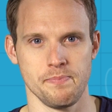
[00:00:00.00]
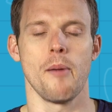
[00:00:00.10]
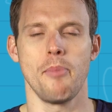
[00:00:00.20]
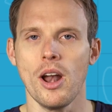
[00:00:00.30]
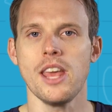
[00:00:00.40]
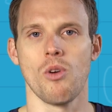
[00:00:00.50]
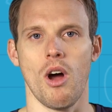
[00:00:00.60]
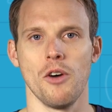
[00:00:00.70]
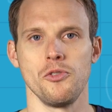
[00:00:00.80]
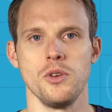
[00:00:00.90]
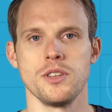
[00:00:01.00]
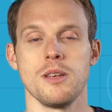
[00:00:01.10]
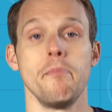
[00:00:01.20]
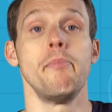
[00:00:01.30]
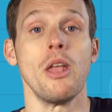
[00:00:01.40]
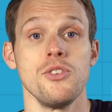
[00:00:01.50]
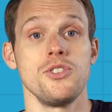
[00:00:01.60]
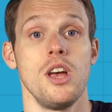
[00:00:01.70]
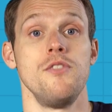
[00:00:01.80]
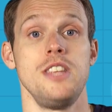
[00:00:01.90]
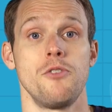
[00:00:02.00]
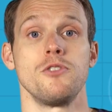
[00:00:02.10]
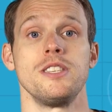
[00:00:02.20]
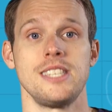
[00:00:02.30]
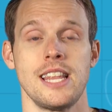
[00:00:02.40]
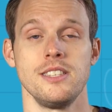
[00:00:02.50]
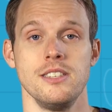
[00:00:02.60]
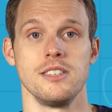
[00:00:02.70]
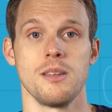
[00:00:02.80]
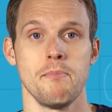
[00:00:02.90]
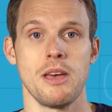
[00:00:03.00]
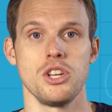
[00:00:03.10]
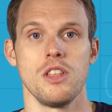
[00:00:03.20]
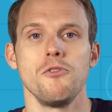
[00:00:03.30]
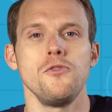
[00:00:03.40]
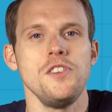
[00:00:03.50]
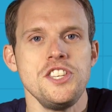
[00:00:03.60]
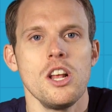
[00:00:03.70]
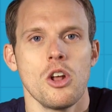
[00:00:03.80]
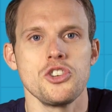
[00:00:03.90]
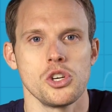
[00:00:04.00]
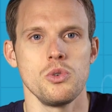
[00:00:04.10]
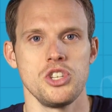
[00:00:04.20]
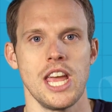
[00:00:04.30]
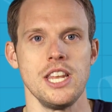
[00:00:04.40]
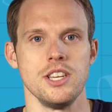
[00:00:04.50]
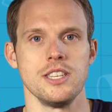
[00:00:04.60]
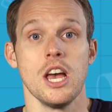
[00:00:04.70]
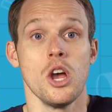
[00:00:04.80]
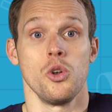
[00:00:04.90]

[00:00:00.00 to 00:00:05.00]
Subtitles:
A polygraph uses a bunch of different sensors to measure the physiological changes